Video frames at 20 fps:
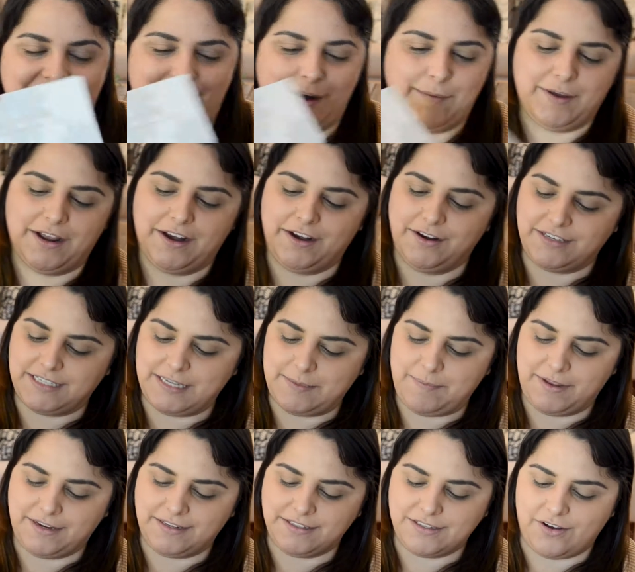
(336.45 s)
and I'm going to dip
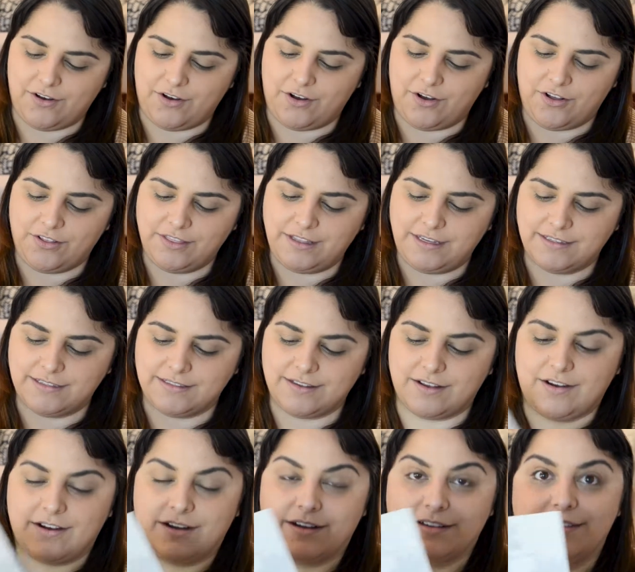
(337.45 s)
into all these
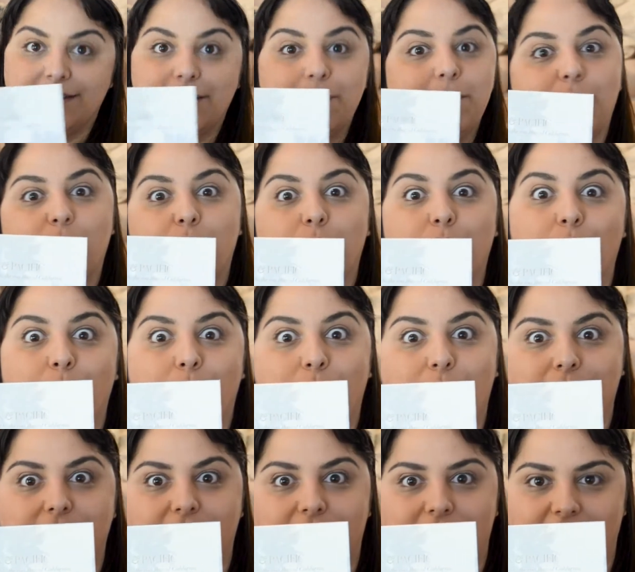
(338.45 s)
awesome
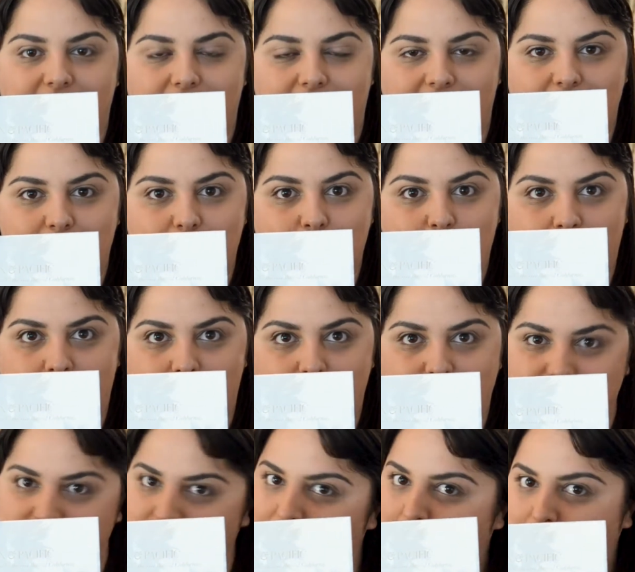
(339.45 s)
gold and kind of
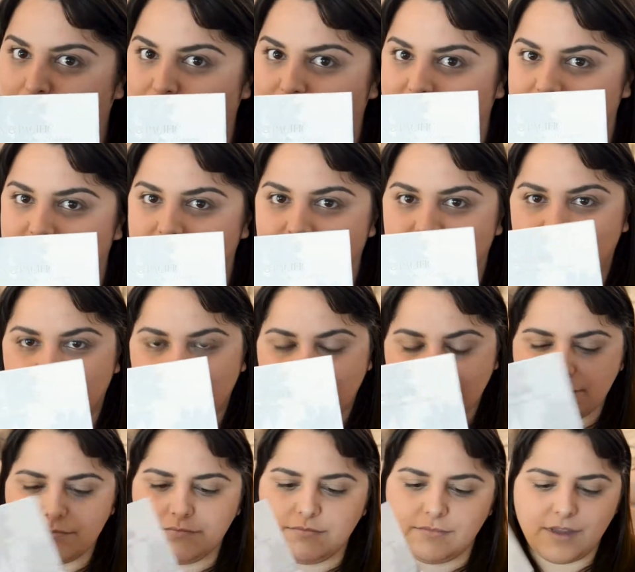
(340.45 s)
brown tones.
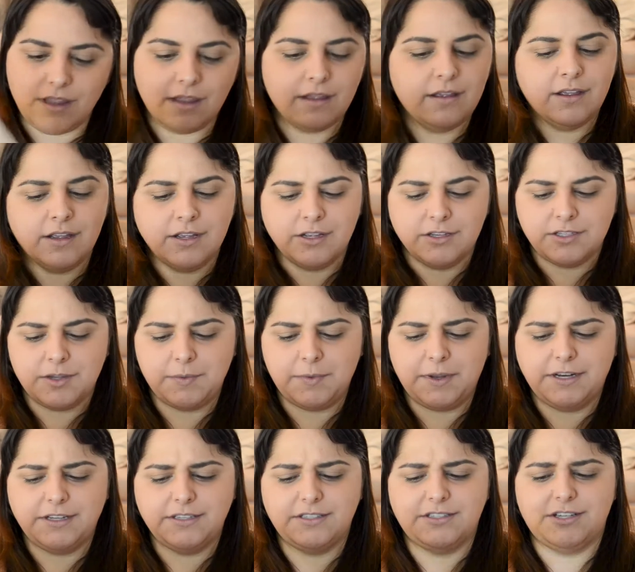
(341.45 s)
So I'm going to